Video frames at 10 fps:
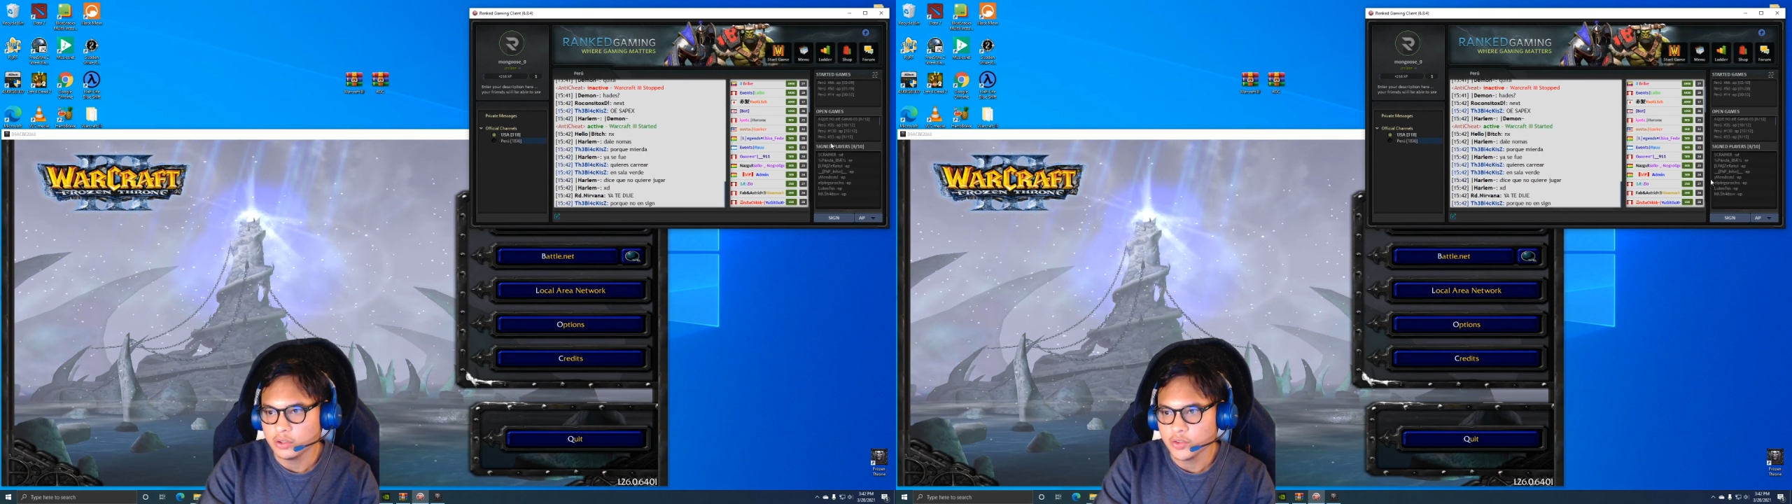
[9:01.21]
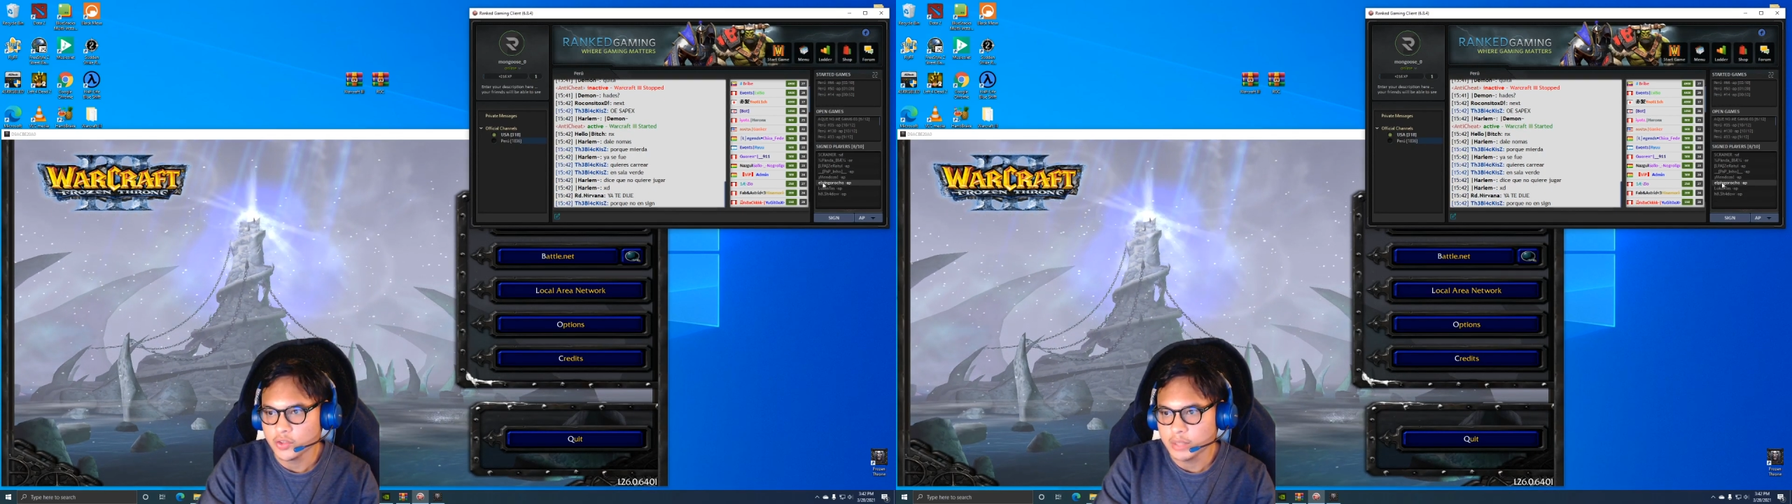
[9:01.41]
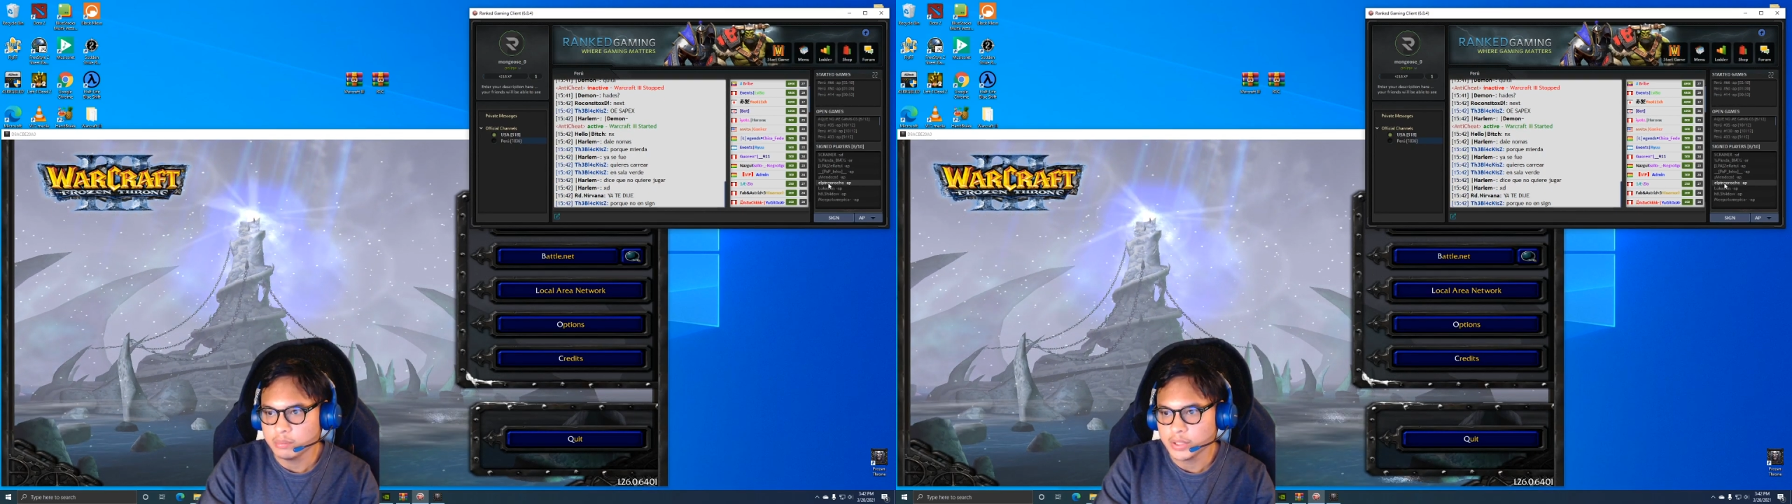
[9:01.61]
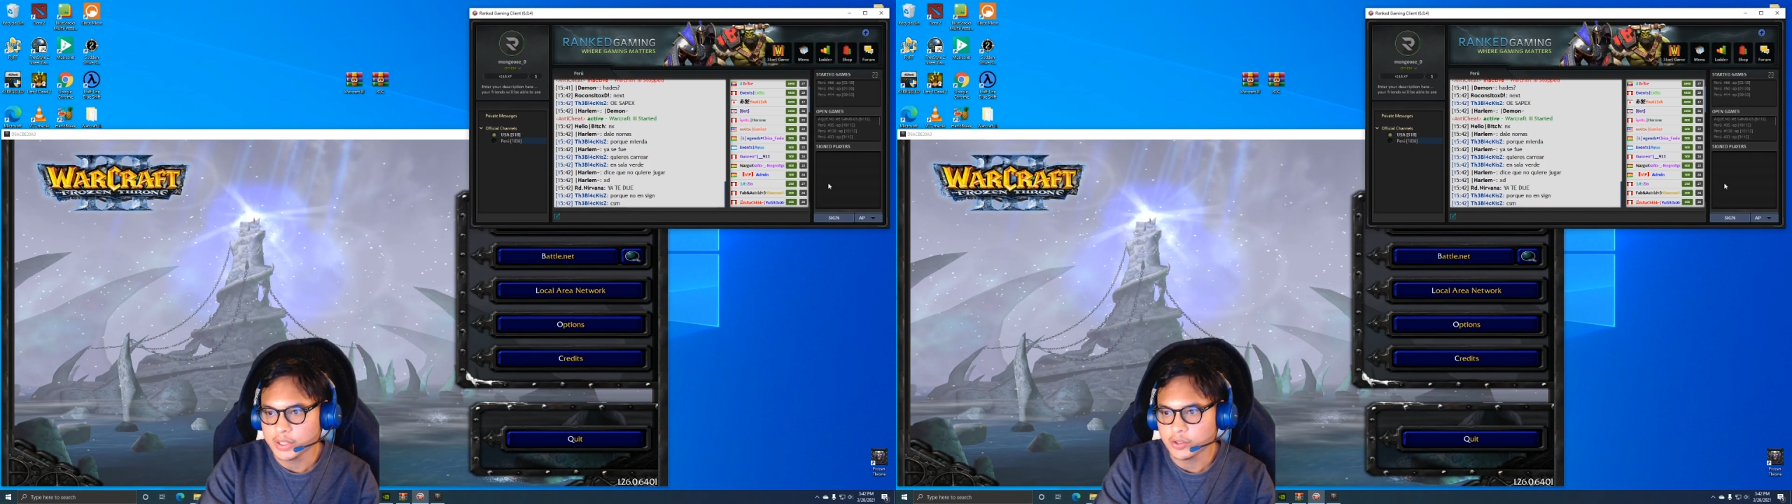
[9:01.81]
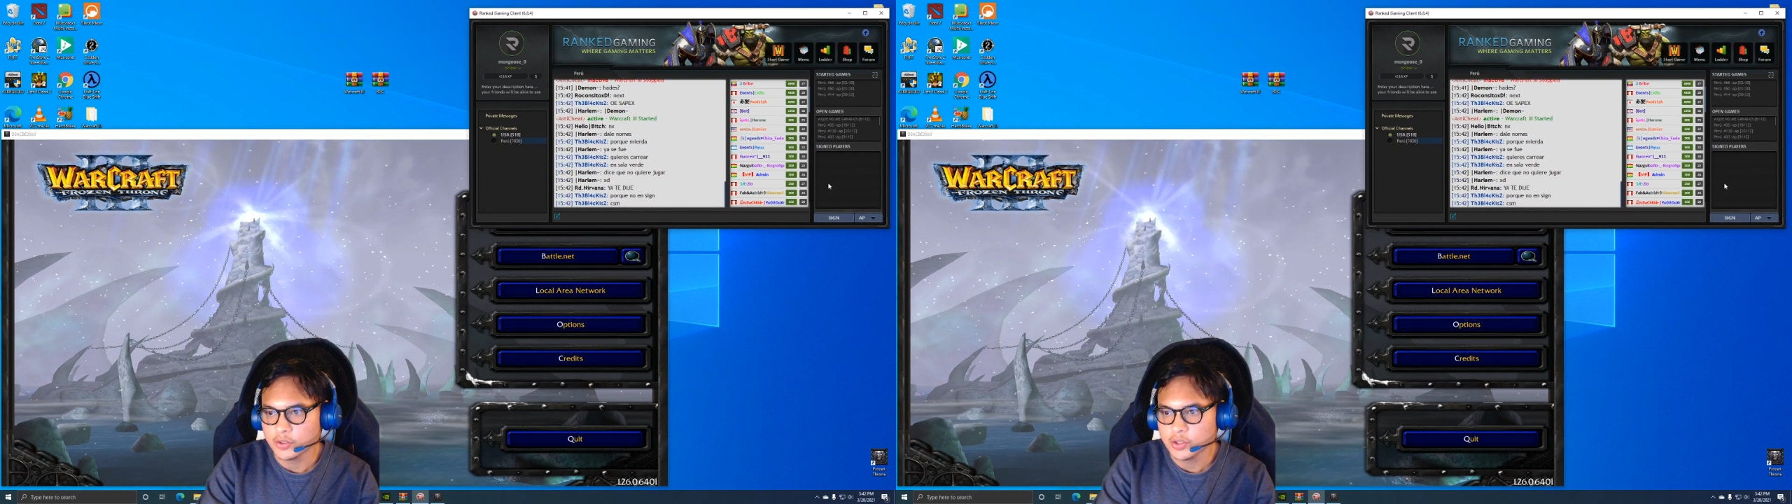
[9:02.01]
sign
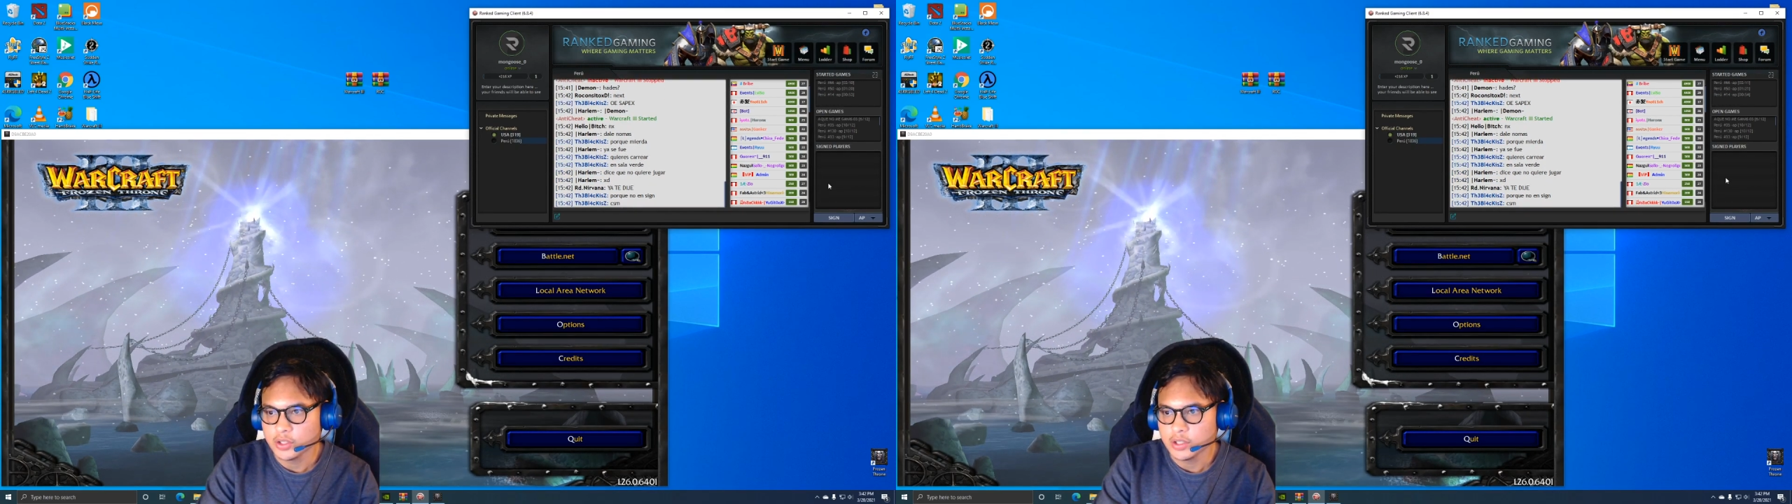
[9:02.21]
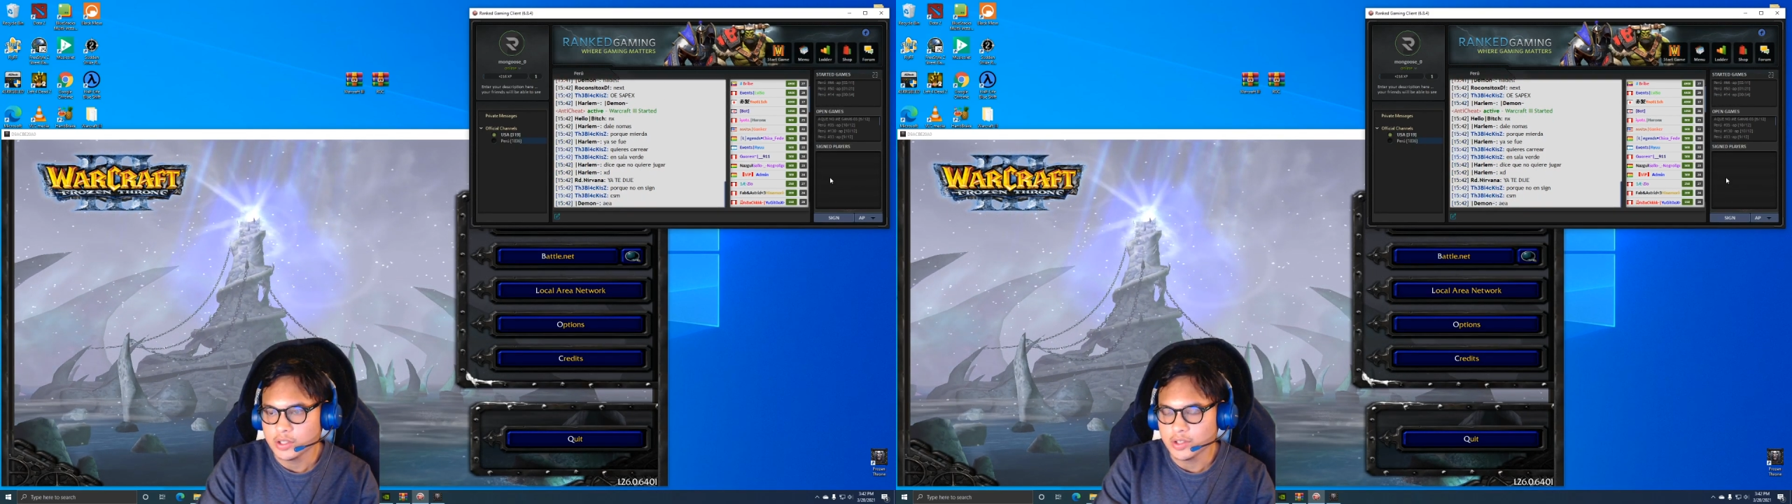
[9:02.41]
players, is